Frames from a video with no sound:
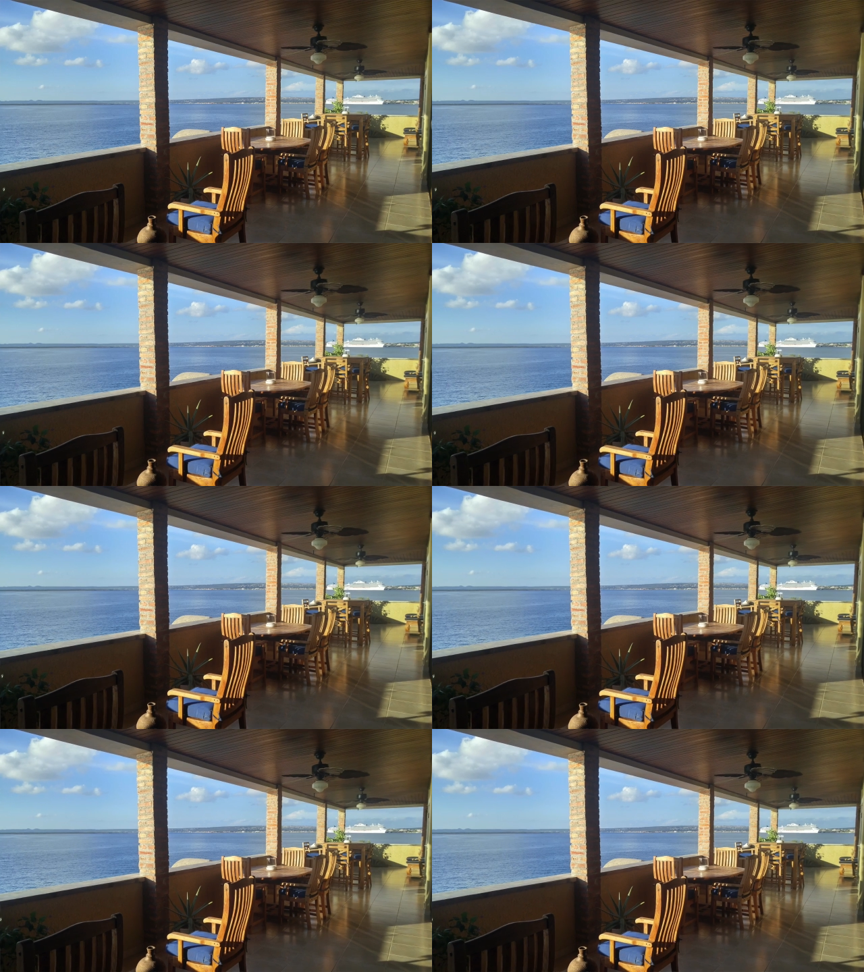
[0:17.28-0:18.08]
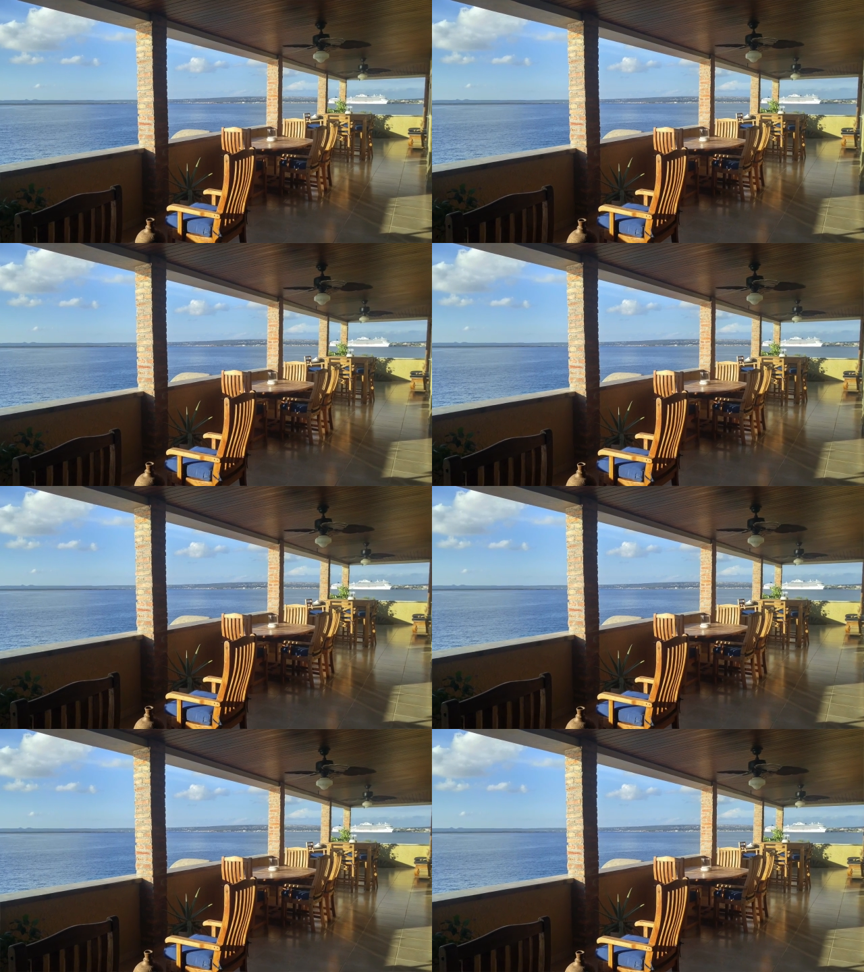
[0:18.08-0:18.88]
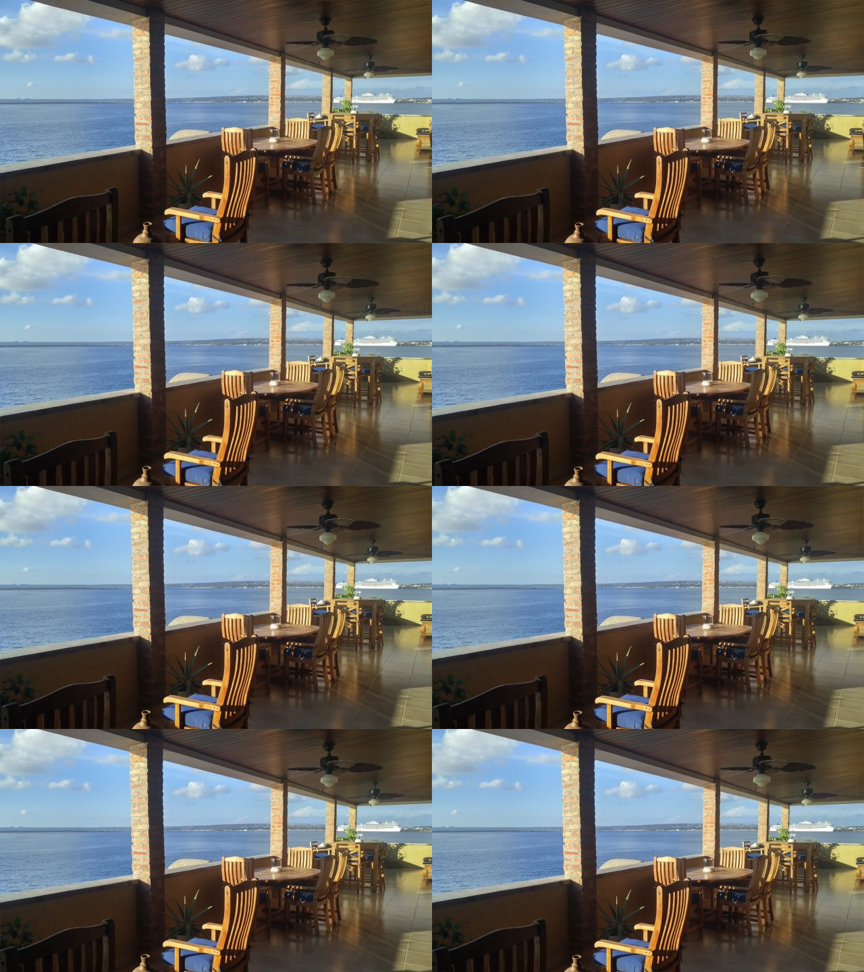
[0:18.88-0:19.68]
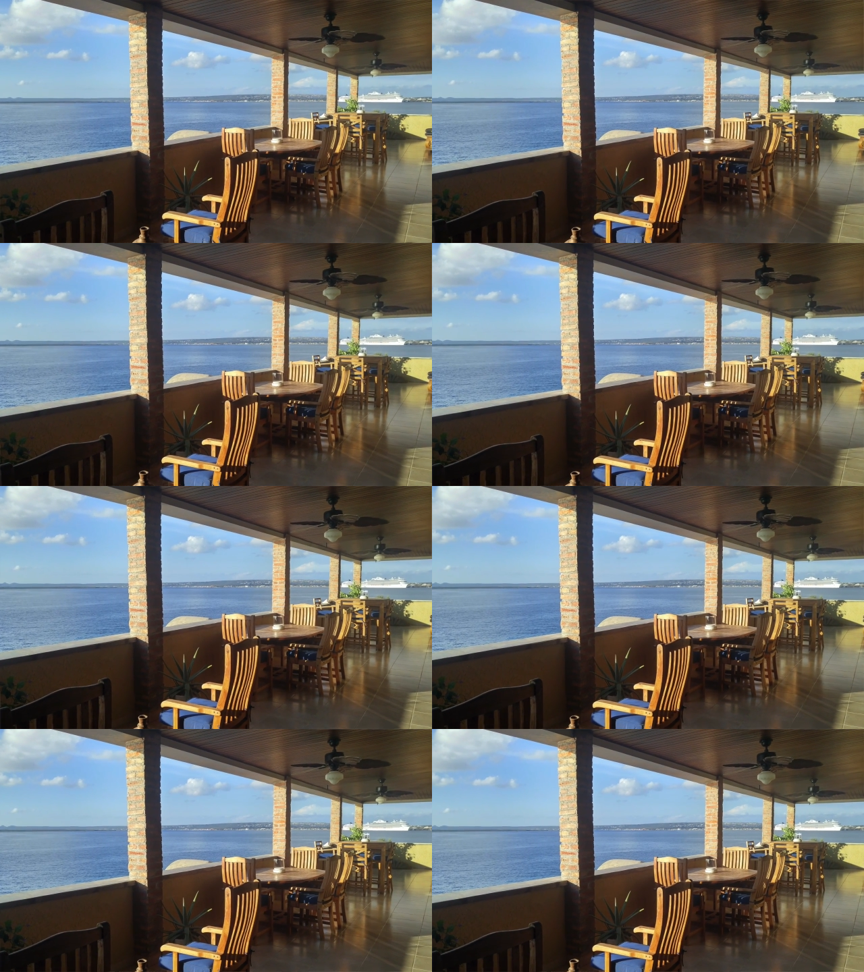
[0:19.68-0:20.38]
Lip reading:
No face is visible, so there are no lips to read.